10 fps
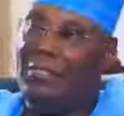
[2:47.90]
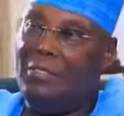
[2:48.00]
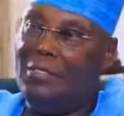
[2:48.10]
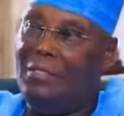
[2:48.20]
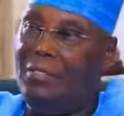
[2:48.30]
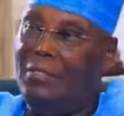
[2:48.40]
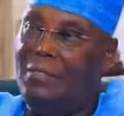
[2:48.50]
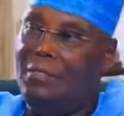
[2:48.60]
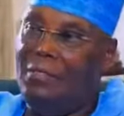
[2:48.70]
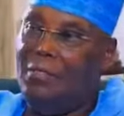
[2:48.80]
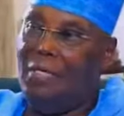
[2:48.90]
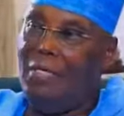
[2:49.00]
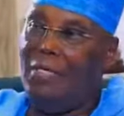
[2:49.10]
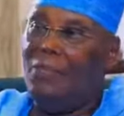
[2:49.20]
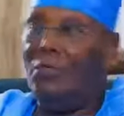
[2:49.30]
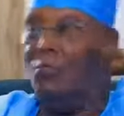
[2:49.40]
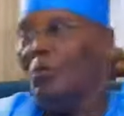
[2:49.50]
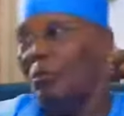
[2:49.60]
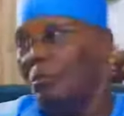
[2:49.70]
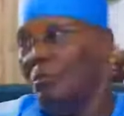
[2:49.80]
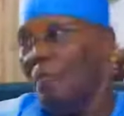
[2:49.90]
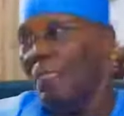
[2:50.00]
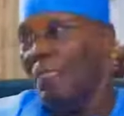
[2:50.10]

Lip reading: think I have a more